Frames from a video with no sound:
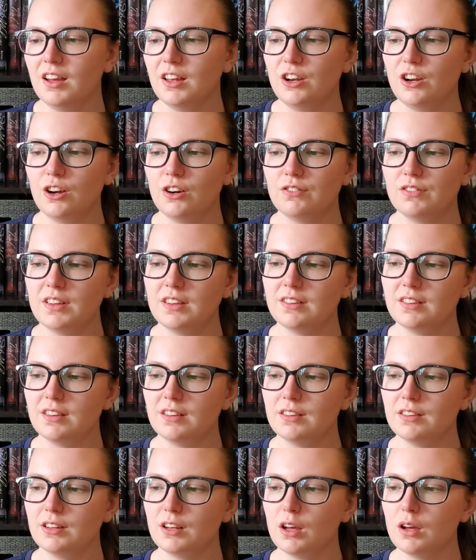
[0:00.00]
Nervous
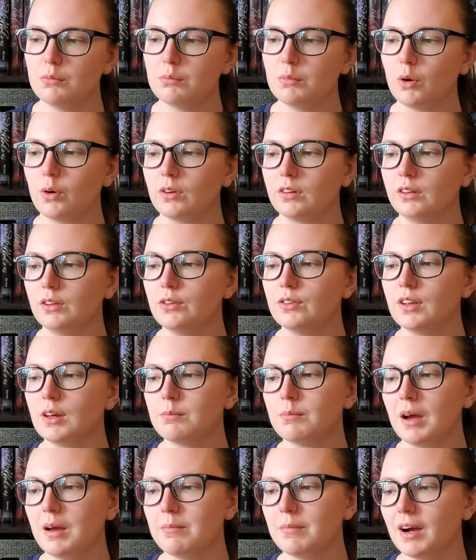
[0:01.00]
System or Losing
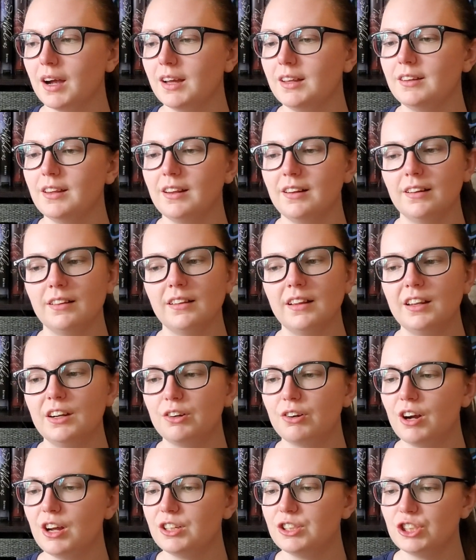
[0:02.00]
My Mind in
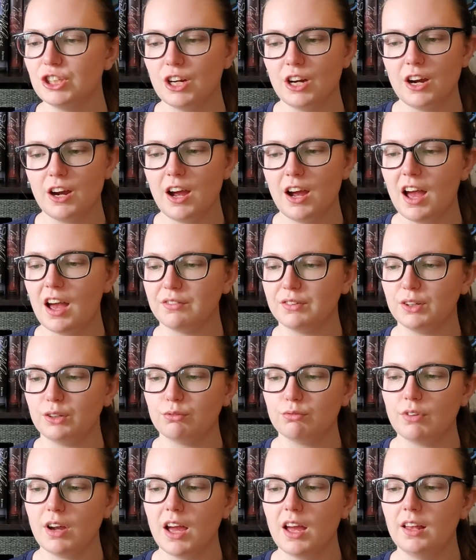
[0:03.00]
Literature, haven't
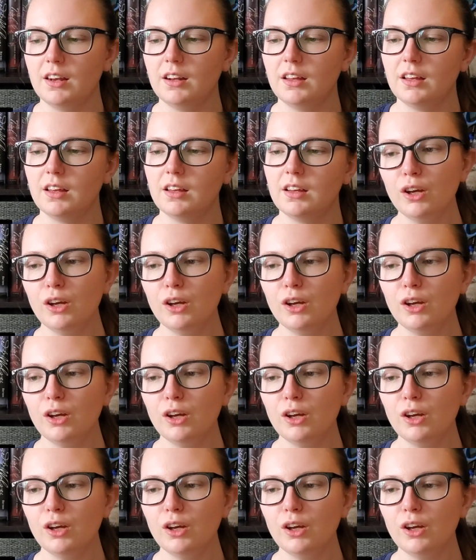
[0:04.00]
read.